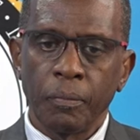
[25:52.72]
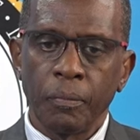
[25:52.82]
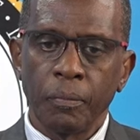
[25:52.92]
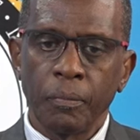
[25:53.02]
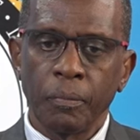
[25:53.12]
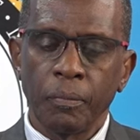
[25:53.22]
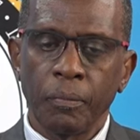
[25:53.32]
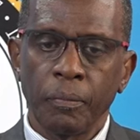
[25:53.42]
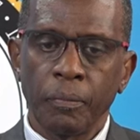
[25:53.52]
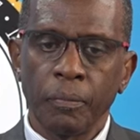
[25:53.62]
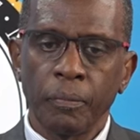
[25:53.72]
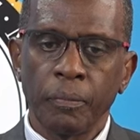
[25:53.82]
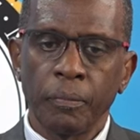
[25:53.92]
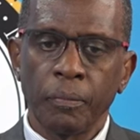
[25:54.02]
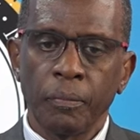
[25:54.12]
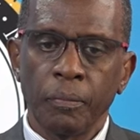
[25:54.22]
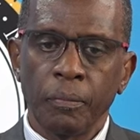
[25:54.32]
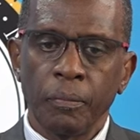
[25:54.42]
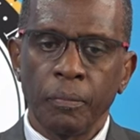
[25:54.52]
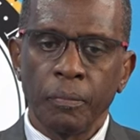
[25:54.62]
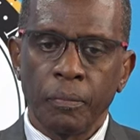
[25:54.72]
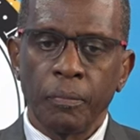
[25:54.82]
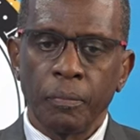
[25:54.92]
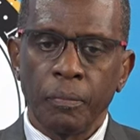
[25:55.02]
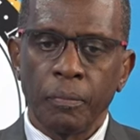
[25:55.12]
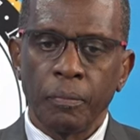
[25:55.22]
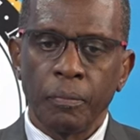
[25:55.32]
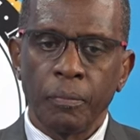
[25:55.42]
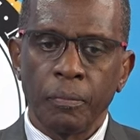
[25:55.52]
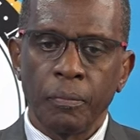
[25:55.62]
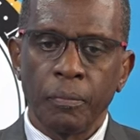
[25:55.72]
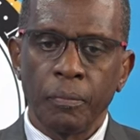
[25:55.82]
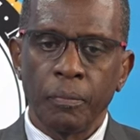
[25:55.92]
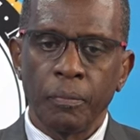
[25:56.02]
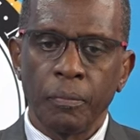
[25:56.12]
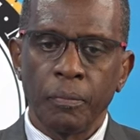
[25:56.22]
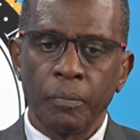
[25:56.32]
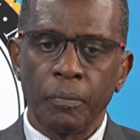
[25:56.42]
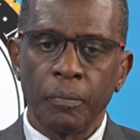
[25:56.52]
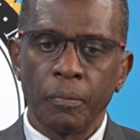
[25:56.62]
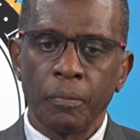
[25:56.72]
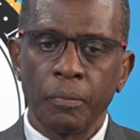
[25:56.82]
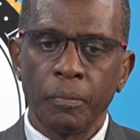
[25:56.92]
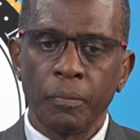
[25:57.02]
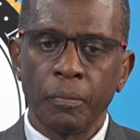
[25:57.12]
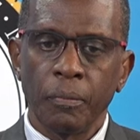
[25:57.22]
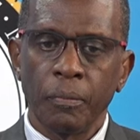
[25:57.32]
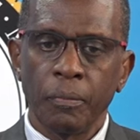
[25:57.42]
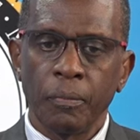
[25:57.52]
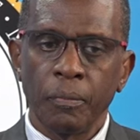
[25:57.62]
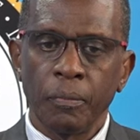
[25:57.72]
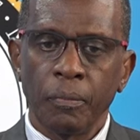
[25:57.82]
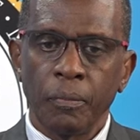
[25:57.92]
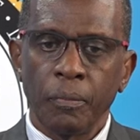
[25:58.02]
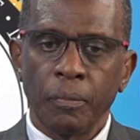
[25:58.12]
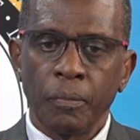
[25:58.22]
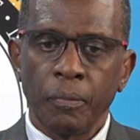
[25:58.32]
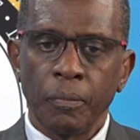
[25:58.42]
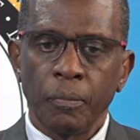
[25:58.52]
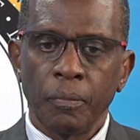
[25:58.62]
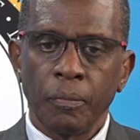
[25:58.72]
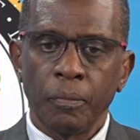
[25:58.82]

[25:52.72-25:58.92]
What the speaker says: No one is speaking in this clip.